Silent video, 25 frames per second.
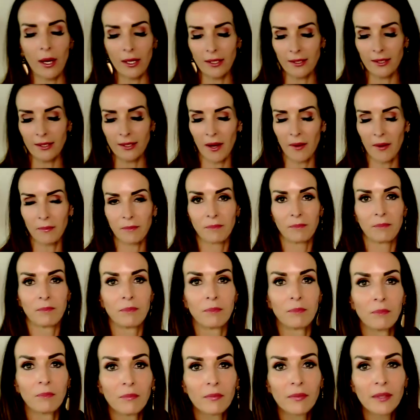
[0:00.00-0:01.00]
one time?
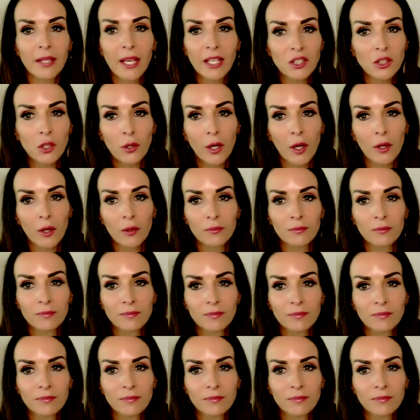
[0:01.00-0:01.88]
Yes or no?